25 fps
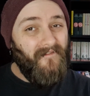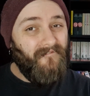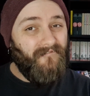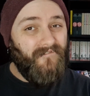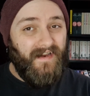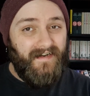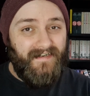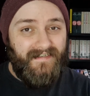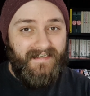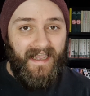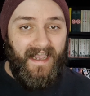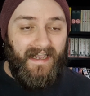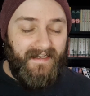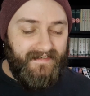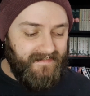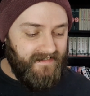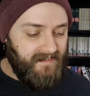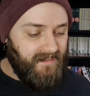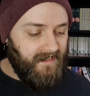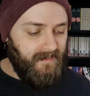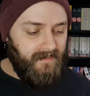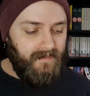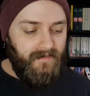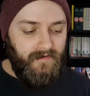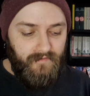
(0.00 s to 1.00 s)

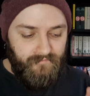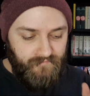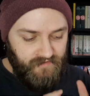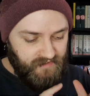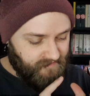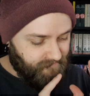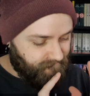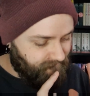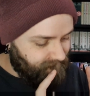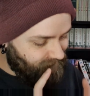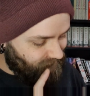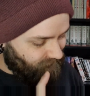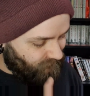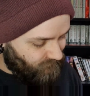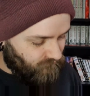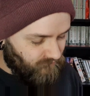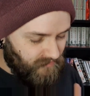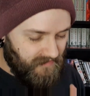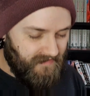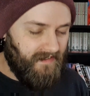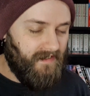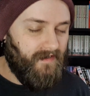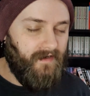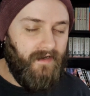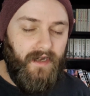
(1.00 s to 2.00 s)
fantastic. Just
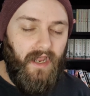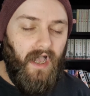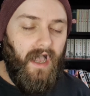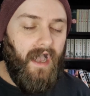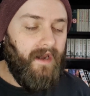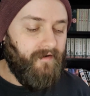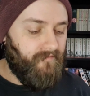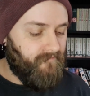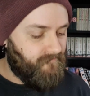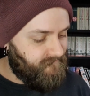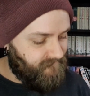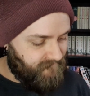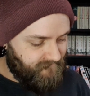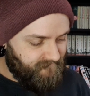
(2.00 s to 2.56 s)
really not